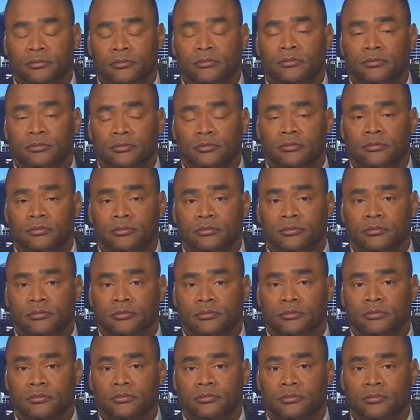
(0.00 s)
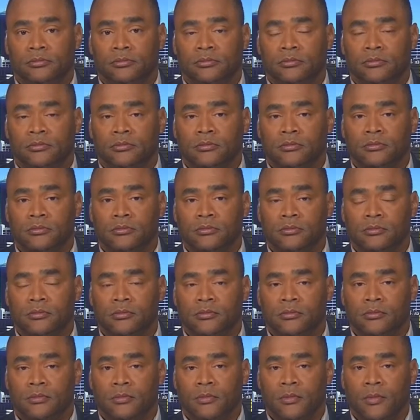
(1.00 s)

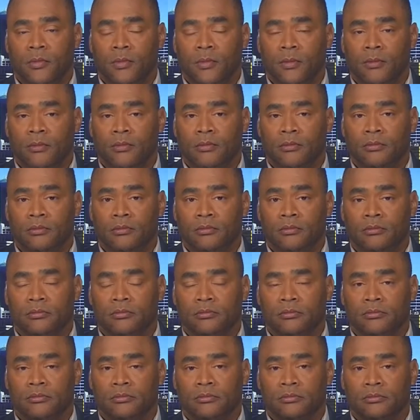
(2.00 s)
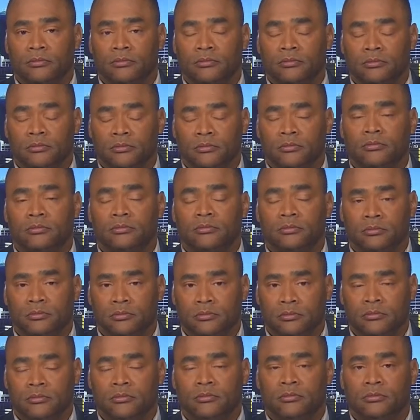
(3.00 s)

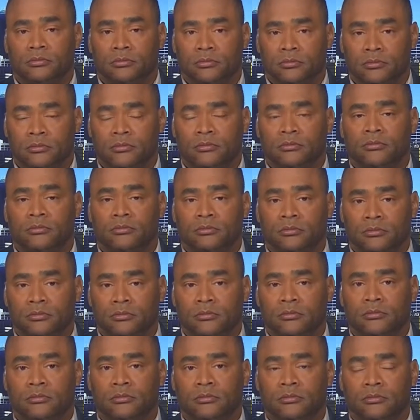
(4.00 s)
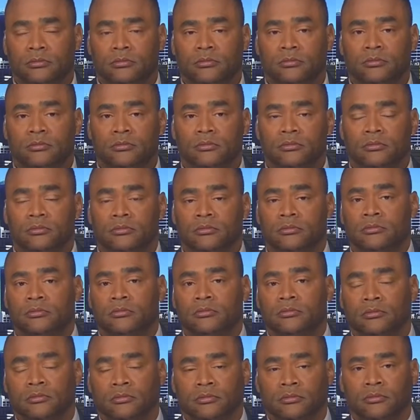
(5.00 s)

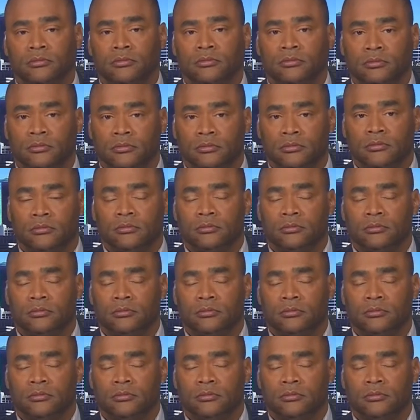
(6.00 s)
[no speech]